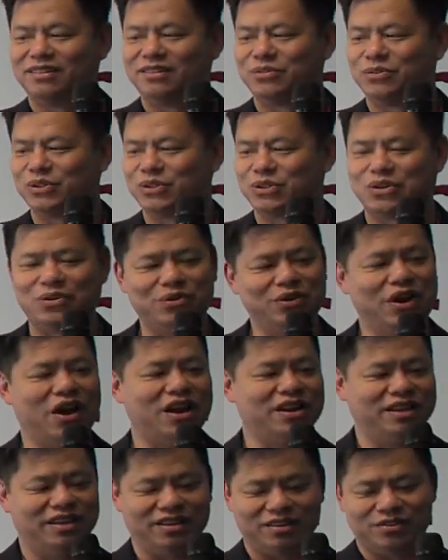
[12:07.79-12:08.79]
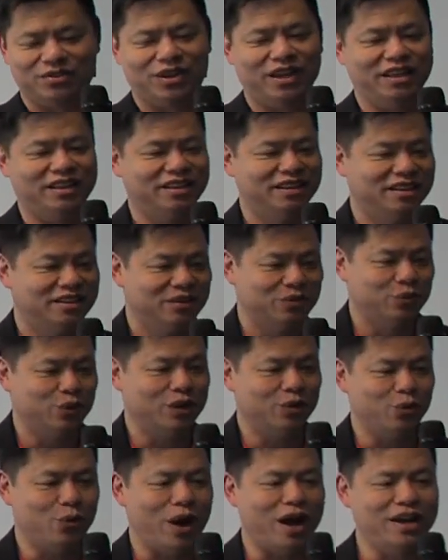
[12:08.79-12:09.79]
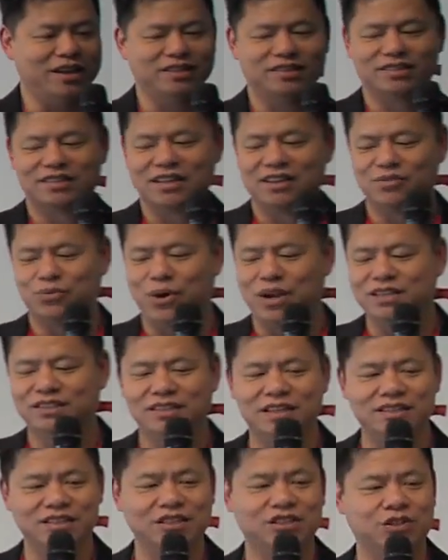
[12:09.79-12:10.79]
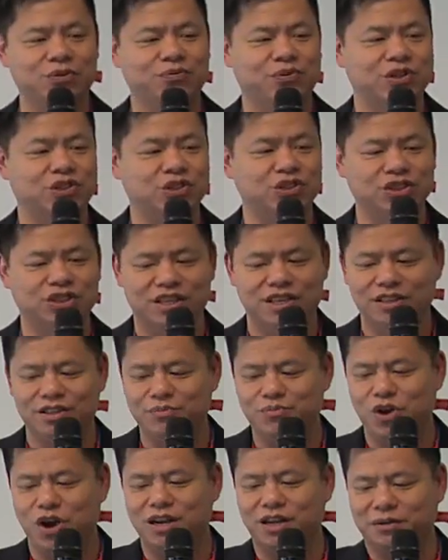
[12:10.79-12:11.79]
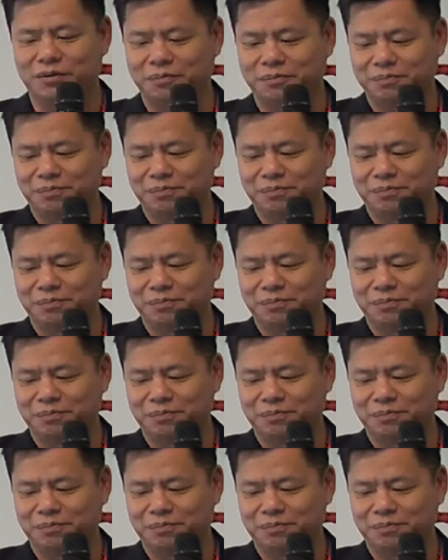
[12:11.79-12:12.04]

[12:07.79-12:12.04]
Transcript: What's going on here, right? Wh why, is that, why is there this deficiency in the product?